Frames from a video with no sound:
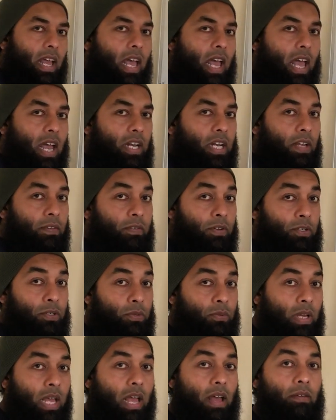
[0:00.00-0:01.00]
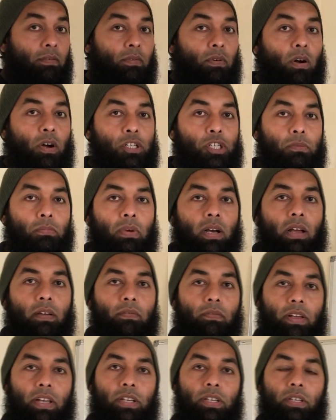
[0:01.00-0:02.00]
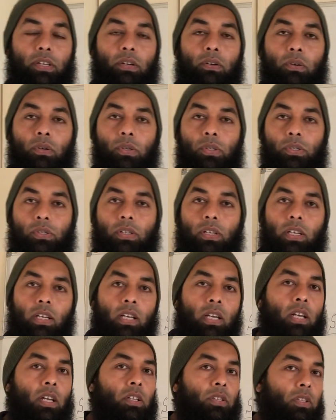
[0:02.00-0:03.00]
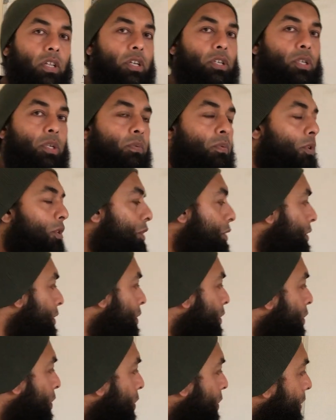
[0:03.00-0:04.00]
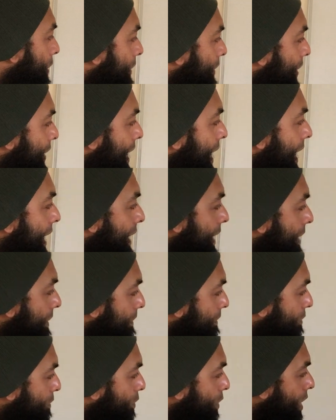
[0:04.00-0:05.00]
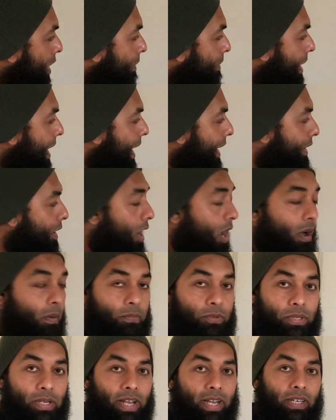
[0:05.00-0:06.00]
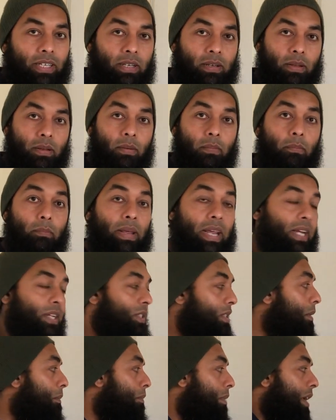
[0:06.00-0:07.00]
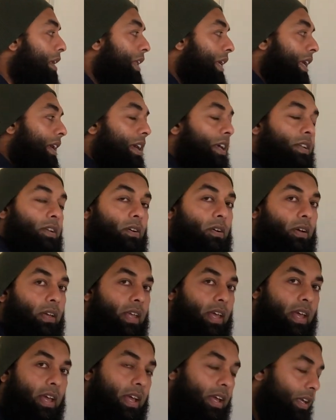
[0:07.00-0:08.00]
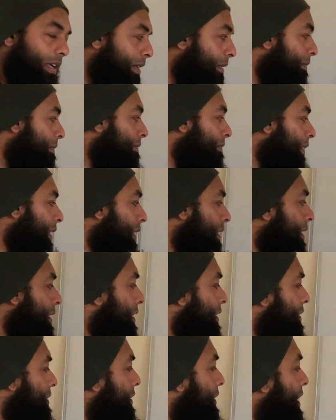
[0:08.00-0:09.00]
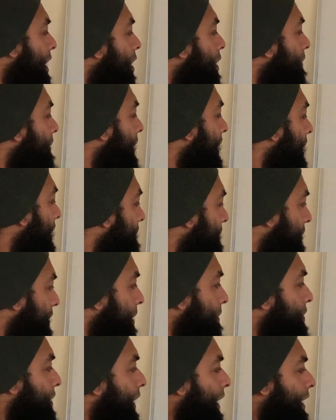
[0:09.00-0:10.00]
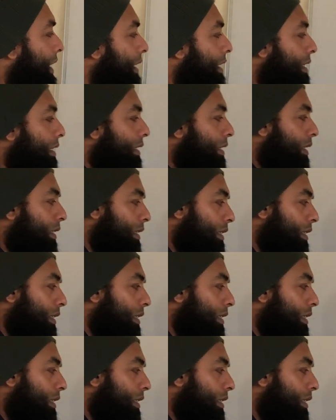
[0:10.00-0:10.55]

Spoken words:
And if you do have watched my videos, then you would know that a verb and object makes a predicate, okay? So now we have subject here